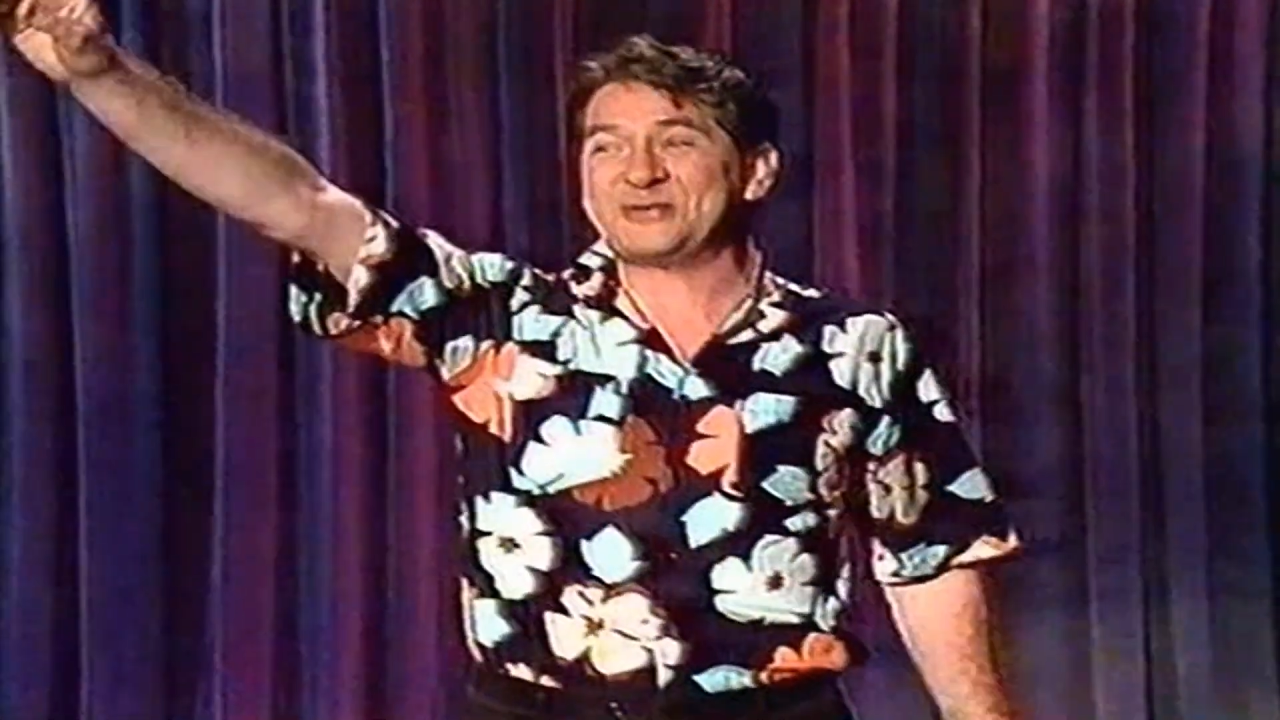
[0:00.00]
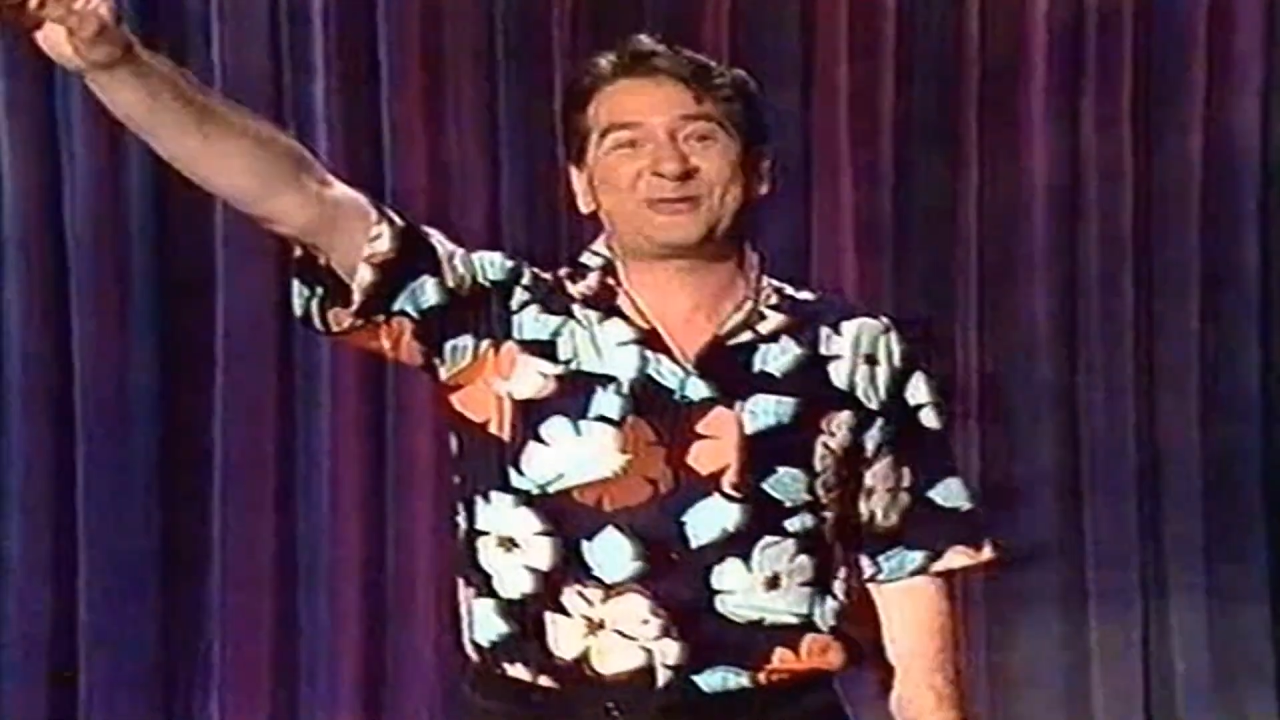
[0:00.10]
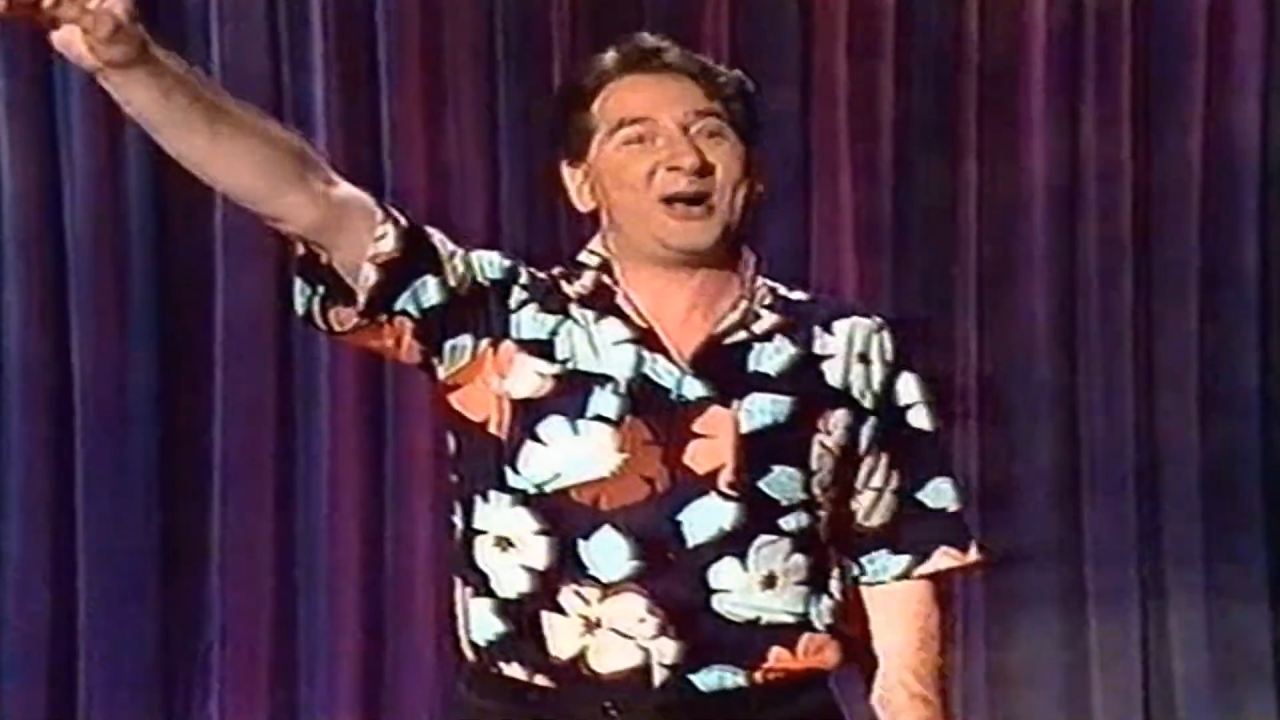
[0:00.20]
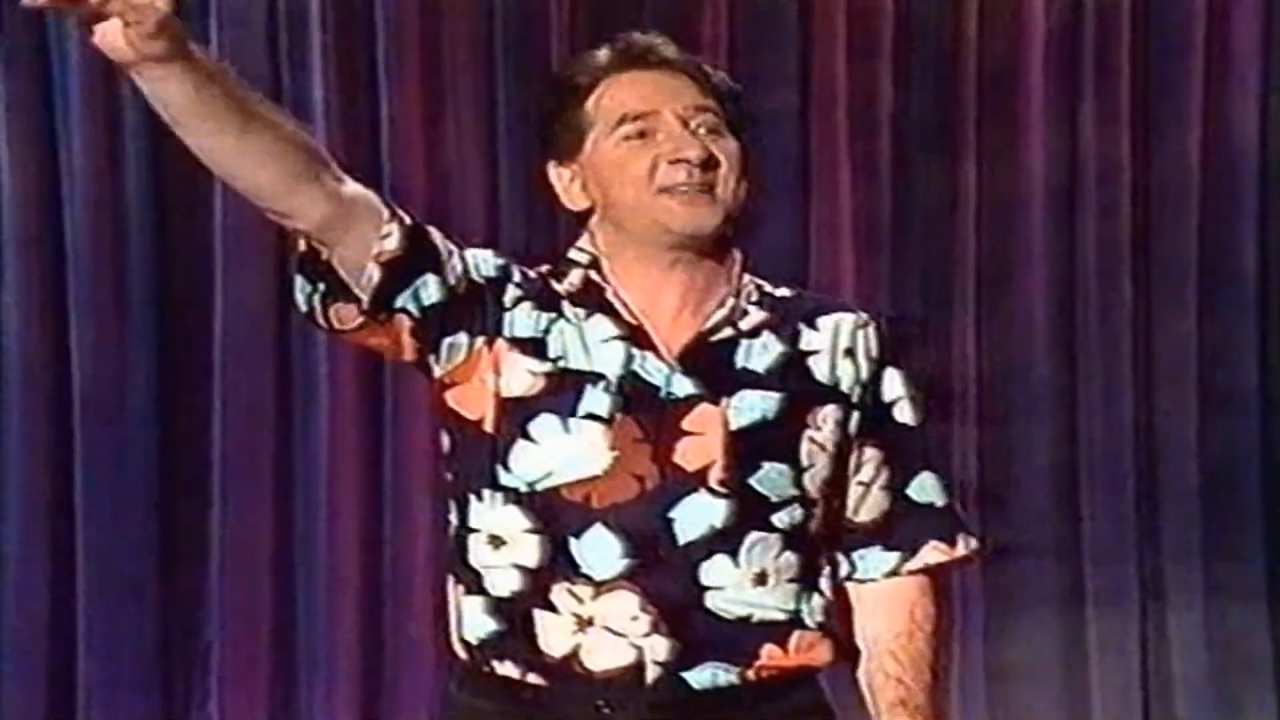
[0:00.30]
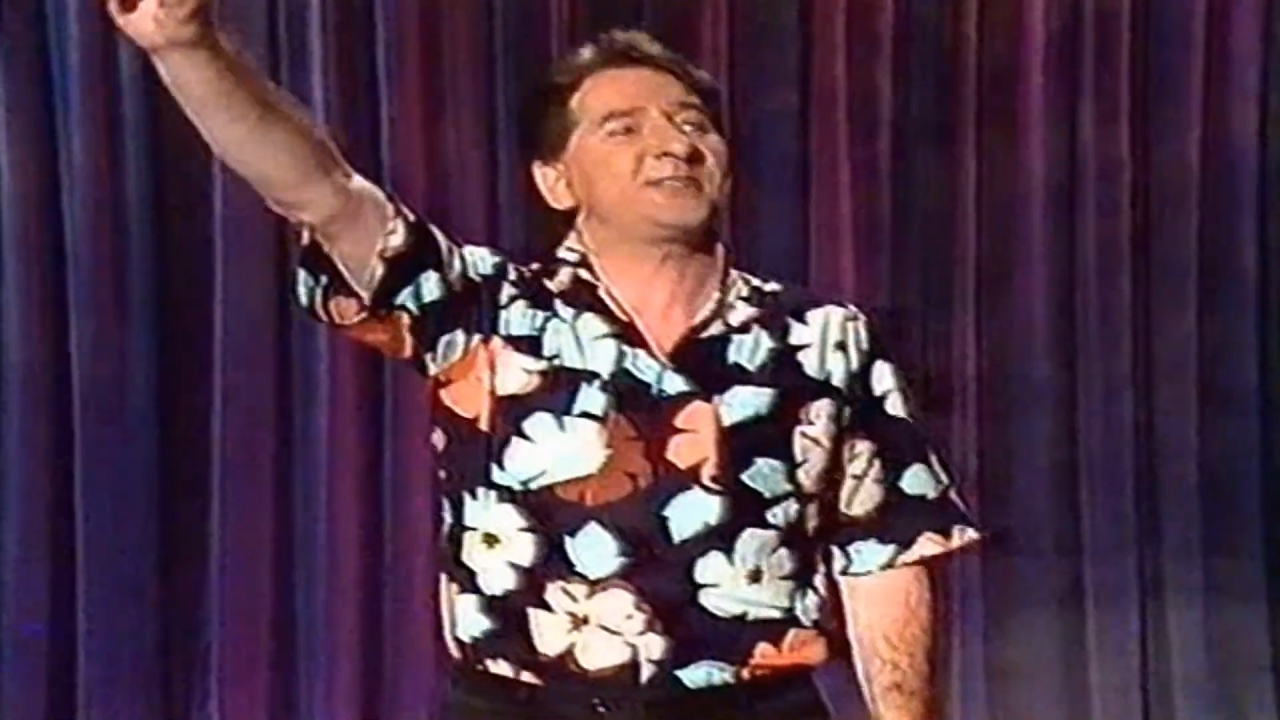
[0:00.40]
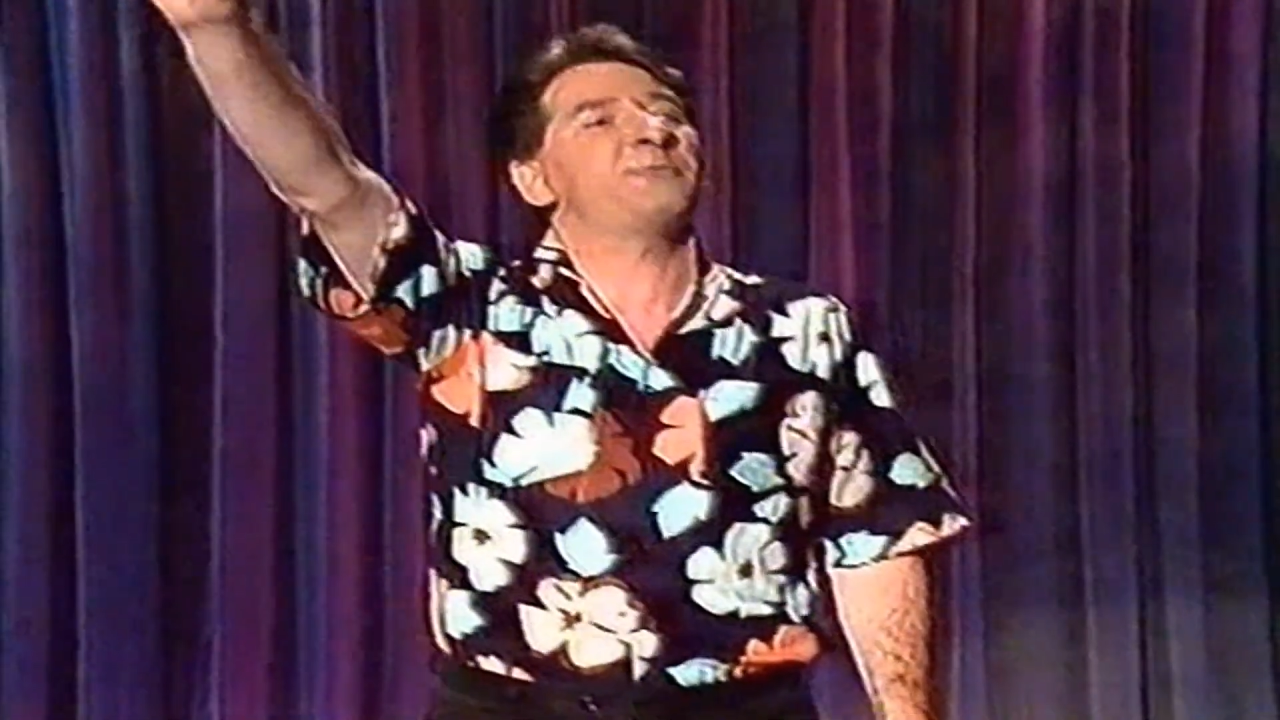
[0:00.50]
to drugs,